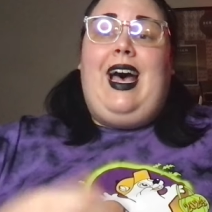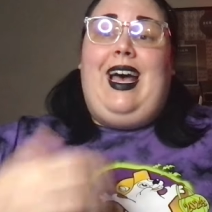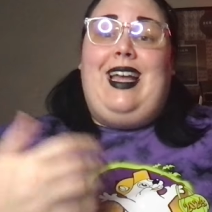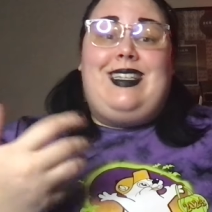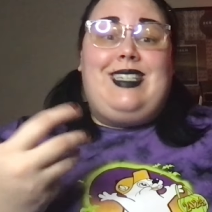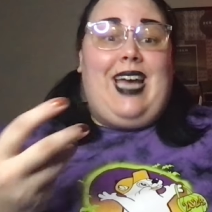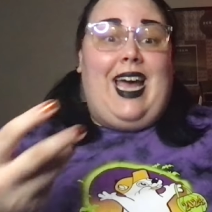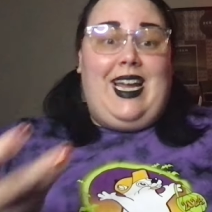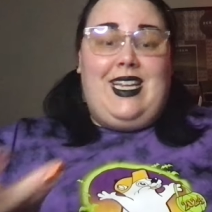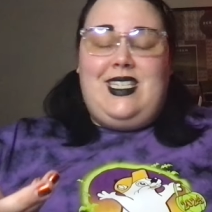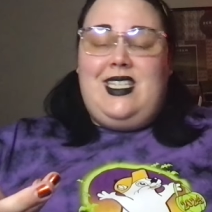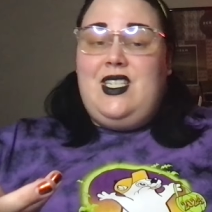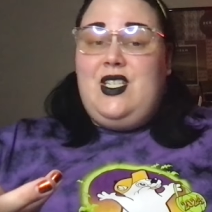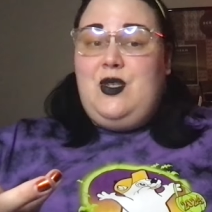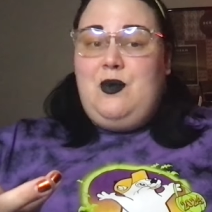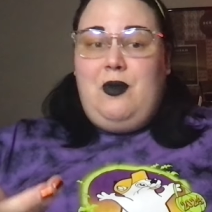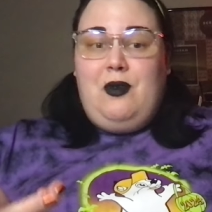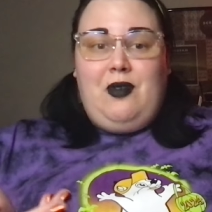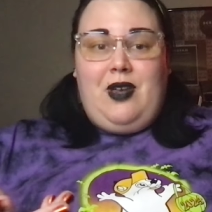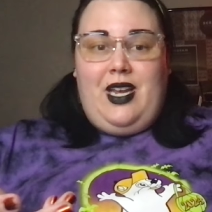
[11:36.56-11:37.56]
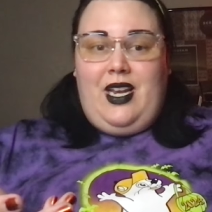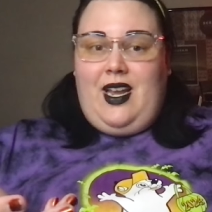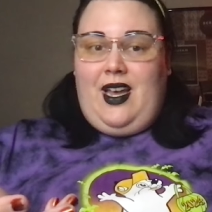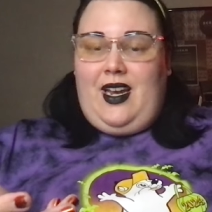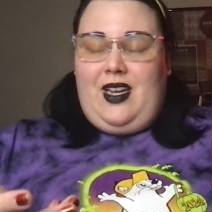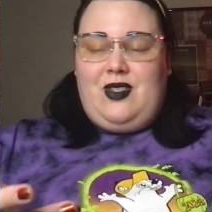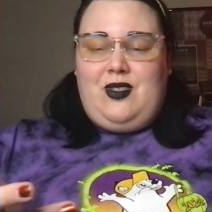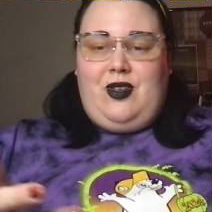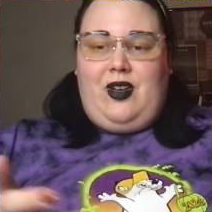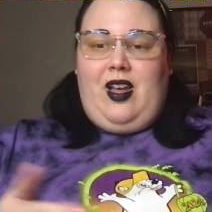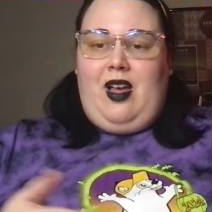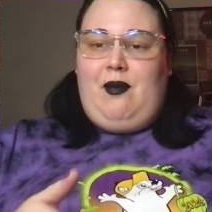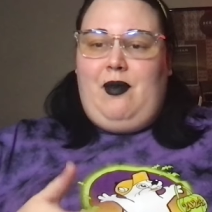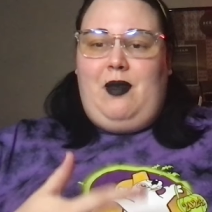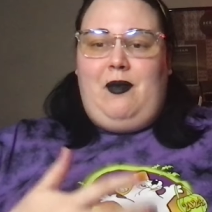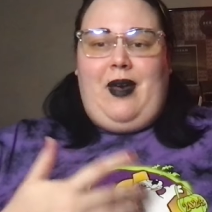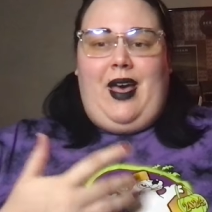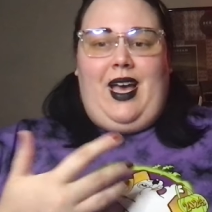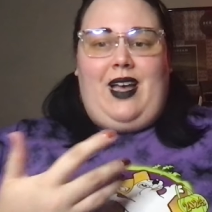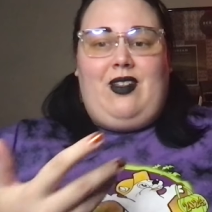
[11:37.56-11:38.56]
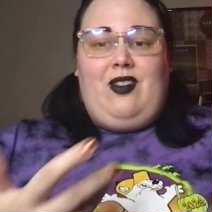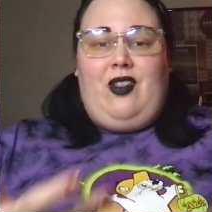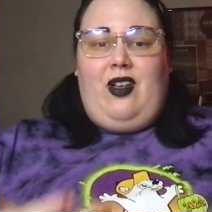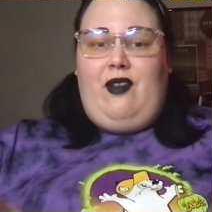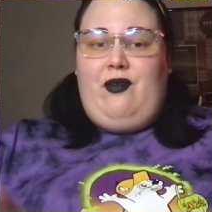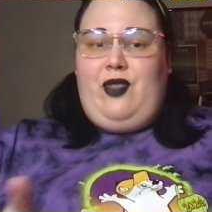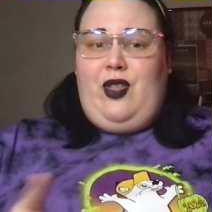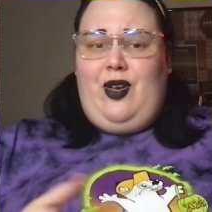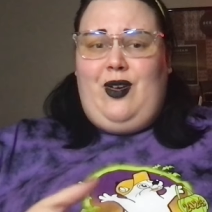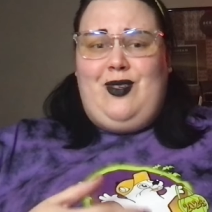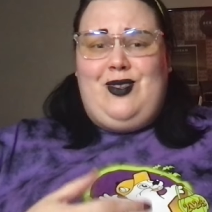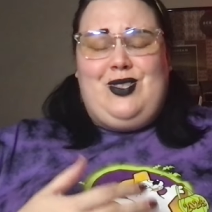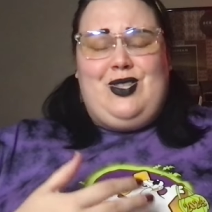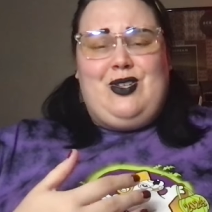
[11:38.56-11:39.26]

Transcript: Tyson spooky nuggets are coming back. Love those.